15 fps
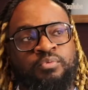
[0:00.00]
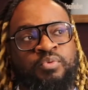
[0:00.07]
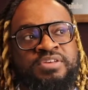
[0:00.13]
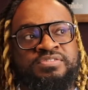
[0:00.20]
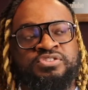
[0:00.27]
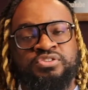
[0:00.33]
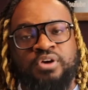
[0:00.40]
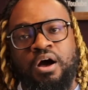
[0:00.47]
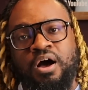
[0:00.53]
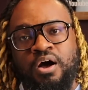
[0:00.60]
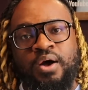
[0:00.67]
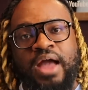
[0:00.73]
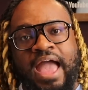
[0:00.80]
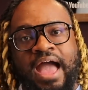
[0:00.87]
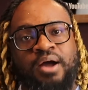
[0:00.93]
We
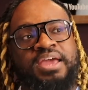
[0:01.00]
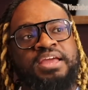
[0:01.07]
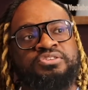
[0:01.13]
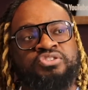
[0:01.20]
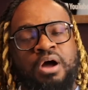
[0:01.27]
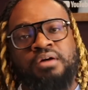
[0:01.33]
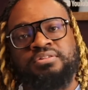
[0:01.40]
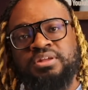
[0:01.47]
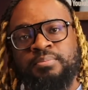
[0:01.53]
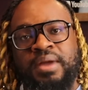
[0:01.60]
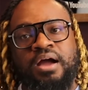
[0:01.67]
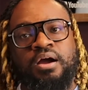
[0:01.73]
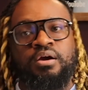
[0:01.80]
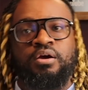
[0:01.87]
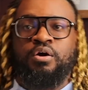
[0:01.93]
saw how he talked
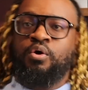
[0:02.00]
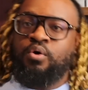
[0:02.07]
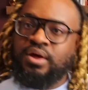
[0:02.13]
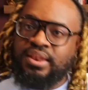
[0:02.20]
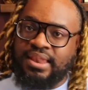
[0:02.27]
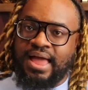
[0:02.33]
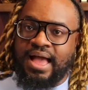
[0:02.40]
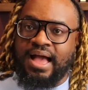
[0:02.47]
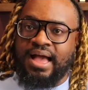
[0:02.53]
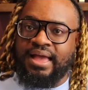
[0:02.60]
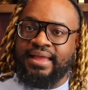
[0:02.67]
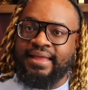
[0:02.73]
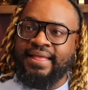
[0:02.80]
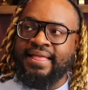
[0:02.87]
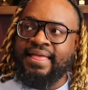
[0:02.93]
about her
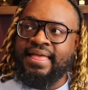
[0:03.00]
online